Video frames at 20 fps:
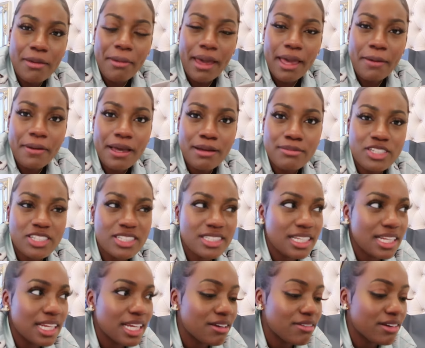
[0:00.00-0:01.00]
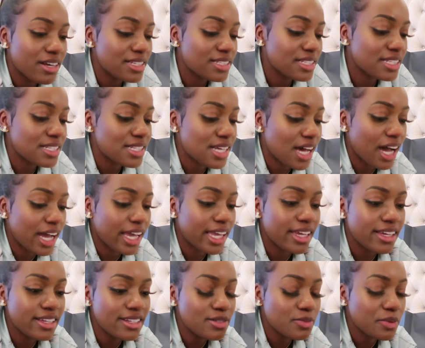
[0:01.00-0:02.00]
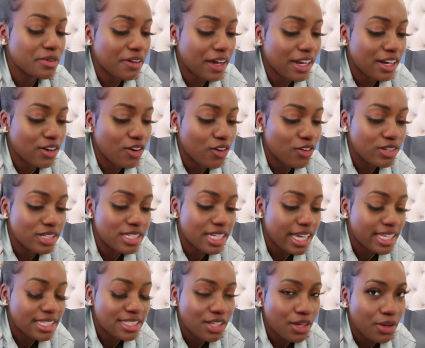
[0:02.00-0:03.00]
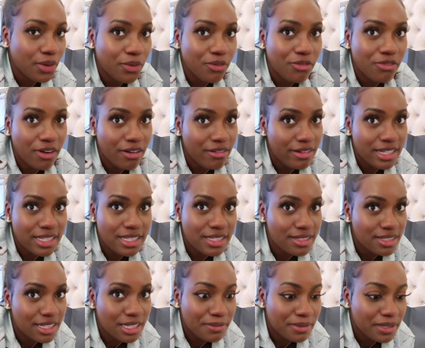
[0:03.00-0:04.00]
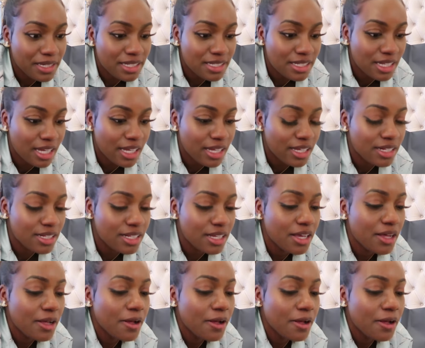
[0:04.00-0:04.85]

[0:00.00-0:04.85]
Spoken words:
Maybe I'm just delirious and tired. We've had a long day, so very sleepy and tired.